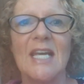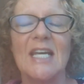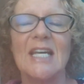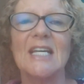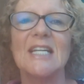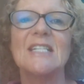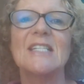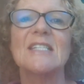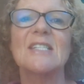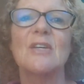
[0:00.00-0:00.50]

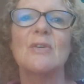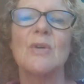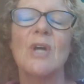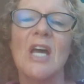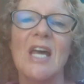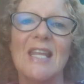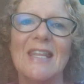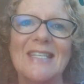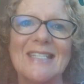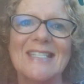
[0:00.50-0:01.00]
And so
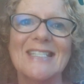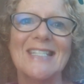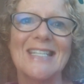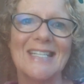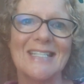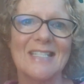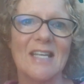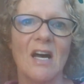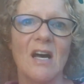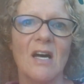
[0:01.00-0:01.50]
the
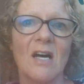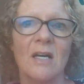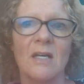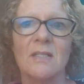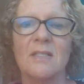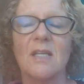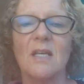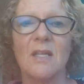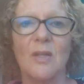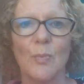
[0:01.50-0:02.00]
six
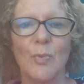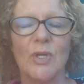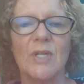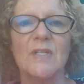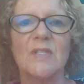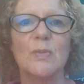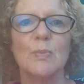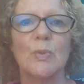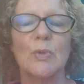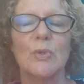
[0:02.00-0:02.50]
R's are the
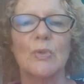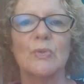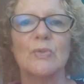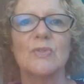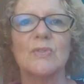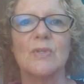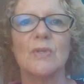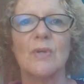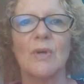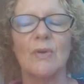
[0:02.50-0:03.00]

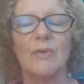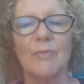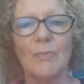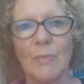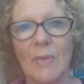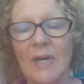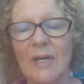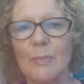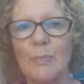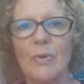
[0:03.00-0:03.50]
principles of
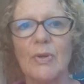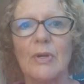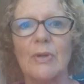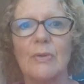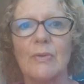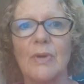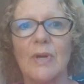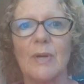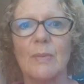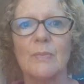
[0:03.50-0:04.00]
my
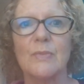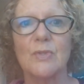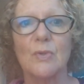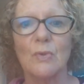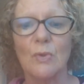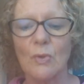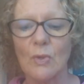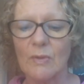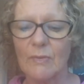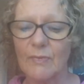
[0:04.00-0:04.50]
programs,
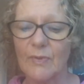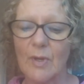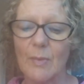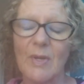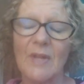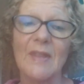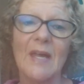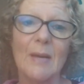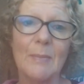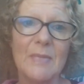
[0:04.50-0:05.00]
all of them.
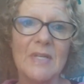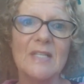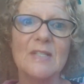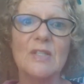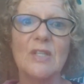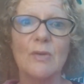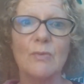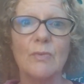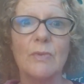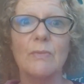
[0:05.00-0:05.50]
And that means
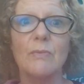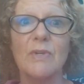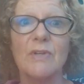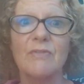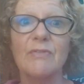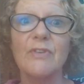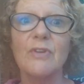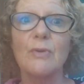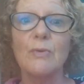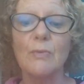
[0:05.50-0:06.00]
that we
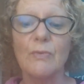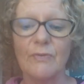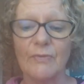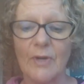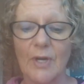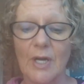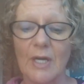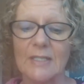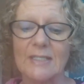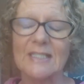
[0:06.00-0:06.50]
review
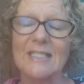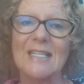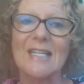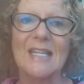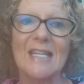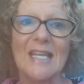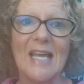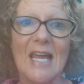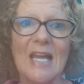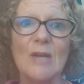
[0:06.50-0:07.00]
first,
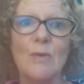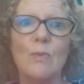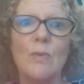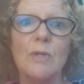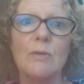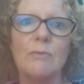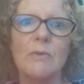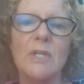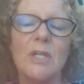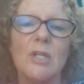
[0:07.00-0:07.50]
then
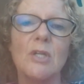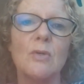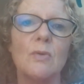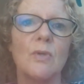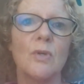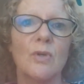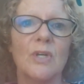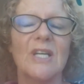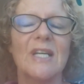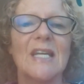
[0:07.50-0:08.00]
we renew
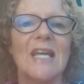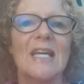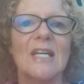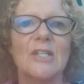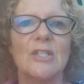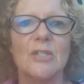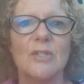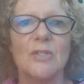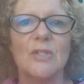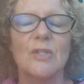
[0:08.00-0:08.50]
your
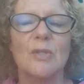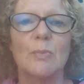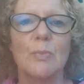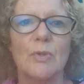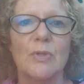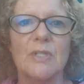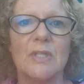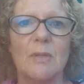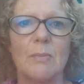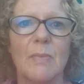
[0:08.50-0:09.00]
connection to your
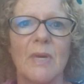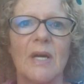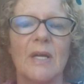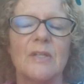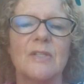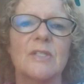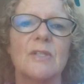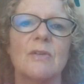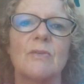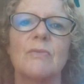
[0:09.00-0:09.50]
body and
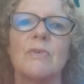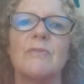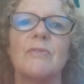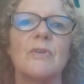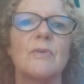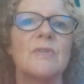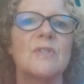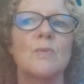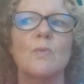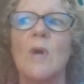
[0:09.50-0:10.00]
mind. So the
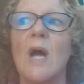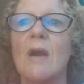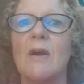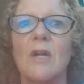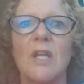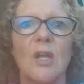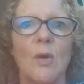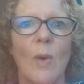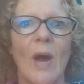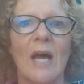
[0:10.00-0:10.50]
review is where are
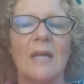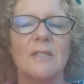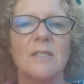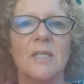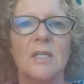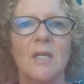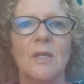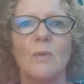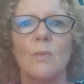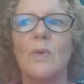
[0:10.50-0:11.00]
you at?
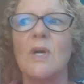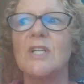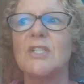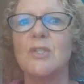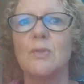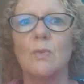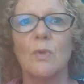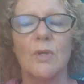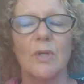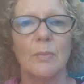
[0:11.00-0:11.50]
Where do
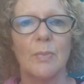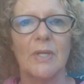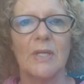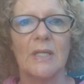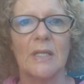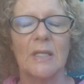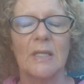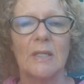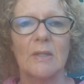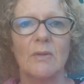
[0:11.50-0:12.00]
you want to
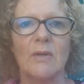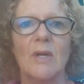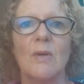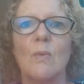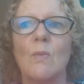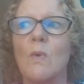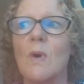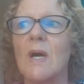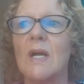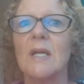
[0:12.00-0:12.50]
be? Right?
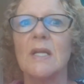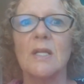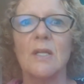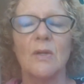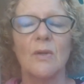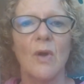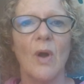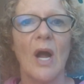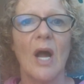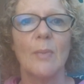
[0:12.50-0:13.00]
Why are
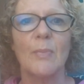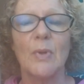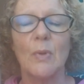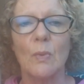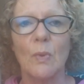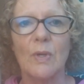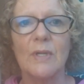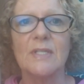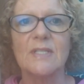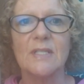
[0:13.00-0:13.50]
you not happy?
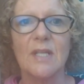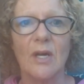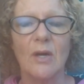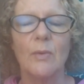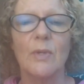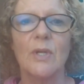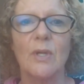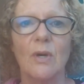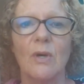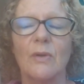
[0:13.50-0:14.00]
What is
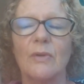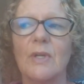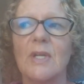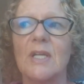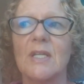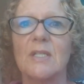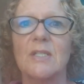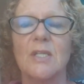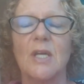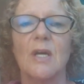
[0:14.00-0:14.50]
going on
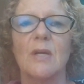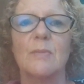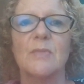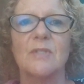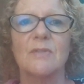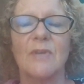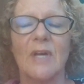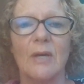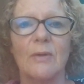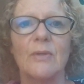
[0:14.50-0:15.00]
in terms
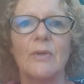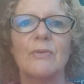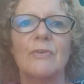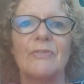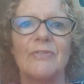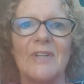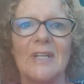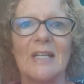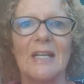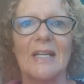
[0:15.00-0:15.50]
of how you're
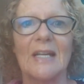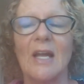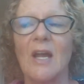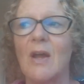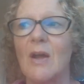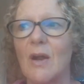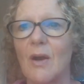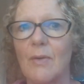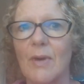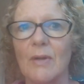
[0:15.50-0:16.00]
feeling
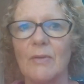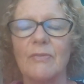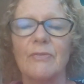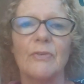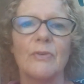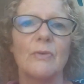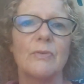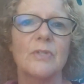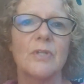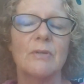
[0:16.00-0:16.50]
around
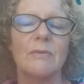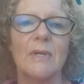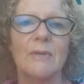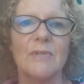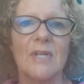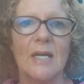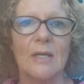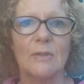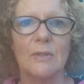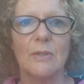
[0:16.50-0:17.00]
food,
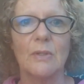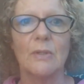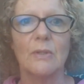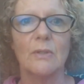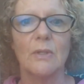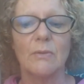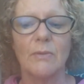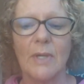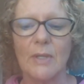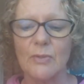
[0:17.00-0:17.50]
around
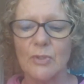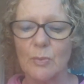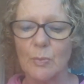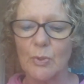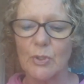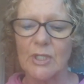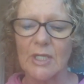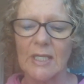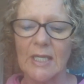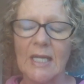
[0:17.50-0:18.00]
alcohol, around your
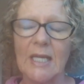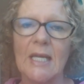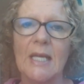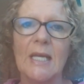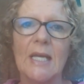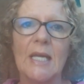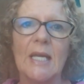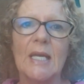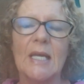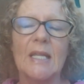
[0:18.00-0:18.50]
body?
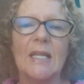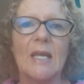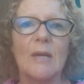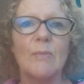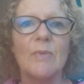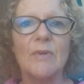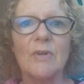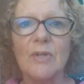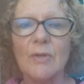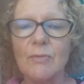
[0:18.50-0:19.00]
Then
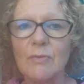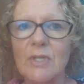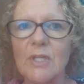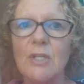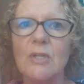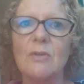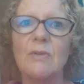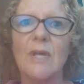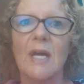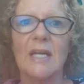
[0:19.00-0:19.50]
we've got to
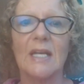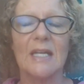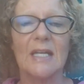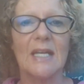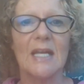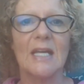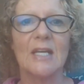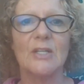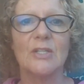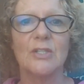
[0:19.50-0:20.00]
renew that
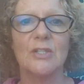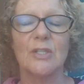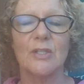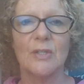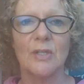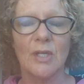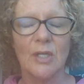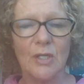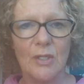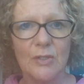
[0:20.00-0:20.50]

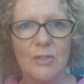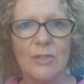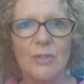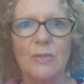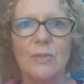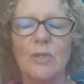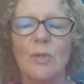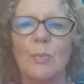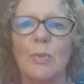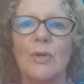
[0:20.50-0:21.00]
connection
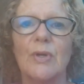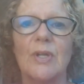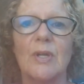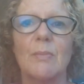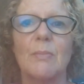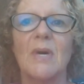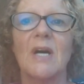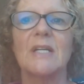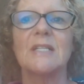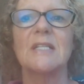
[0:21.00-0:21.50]
to your body
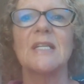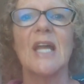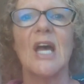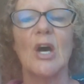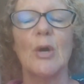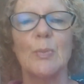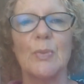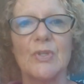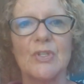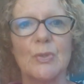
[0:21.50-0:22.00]
and mind and
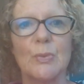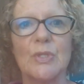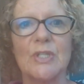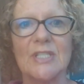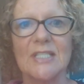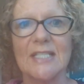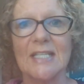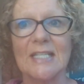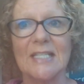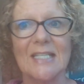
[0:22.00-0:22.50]
help you to
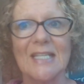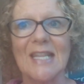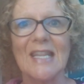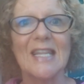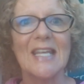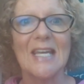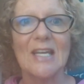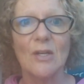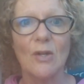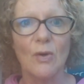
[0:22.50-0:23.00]
understand
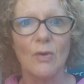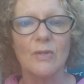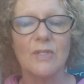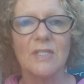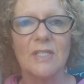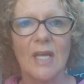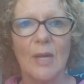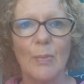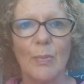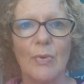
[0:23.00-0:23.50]
they're not
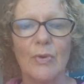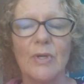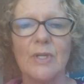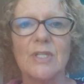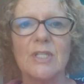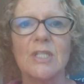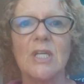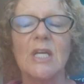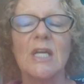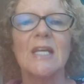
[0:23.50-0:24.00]

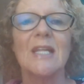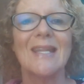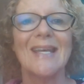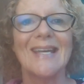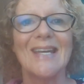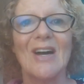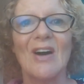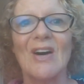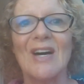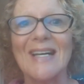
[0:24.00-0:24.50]
separate,
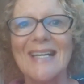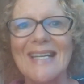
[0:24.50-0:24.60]
they are